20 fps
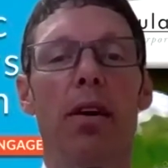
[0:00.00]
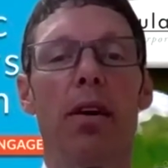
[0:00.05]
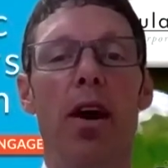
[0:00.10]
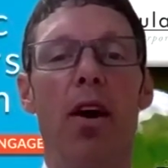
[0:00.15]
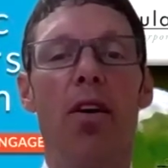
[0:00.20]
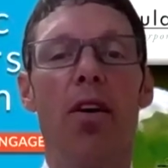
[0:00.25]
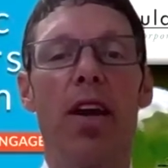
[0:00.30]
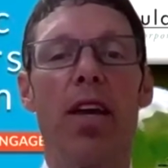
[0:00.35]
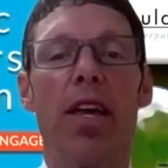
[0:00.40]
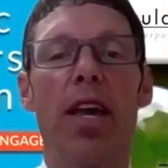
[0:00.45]
All
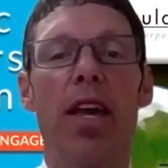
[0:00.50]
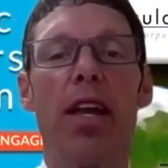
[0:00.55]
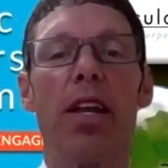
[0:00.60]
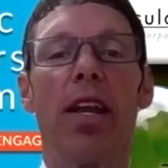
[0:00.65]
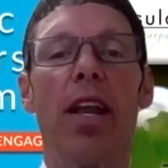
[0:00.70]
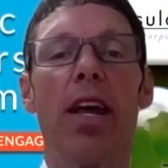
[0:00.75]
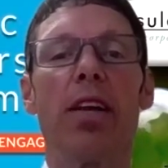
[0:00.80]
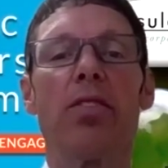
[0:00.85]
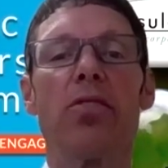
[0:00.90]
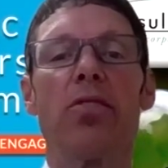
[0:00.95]
right,
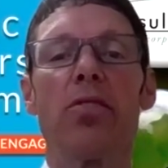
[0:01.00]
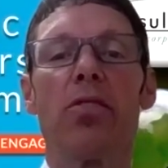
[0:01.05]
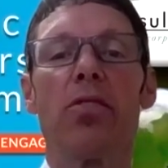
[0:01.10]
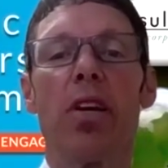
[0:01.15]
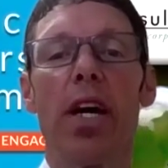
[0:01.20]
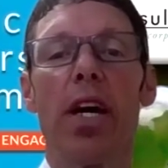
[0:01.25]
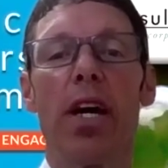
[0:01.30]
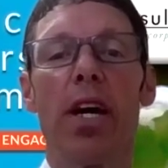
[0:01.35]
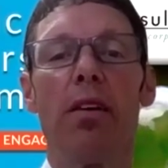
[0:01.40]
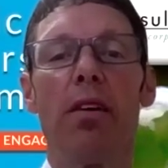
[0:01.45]
candidates,
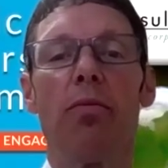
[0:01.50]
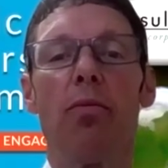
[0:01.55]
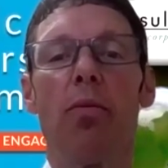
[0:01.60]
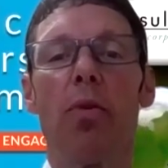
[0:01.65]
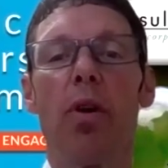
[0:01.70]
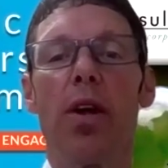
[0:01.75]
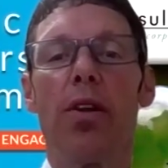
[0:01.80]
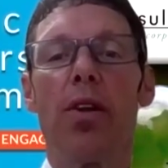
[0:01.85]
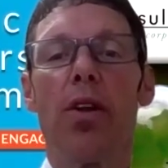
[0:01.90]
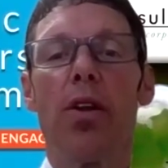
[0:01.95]

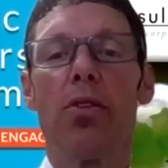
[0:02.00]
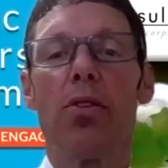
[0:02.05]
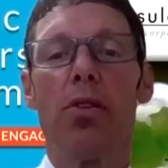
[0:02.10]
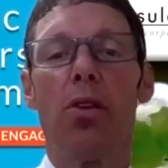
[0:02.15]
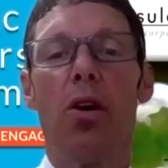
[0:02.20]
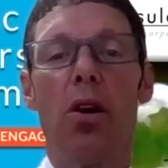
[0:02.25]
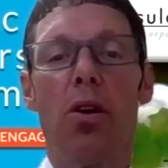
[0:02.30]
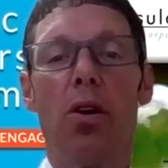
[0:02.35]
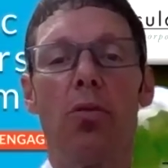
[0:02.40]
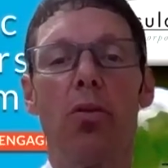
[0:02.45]
another
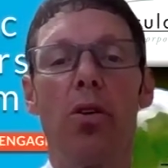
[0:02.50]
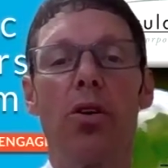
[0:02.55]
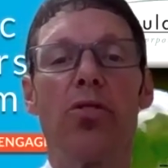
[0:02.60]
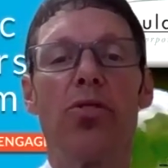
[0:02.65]
long one,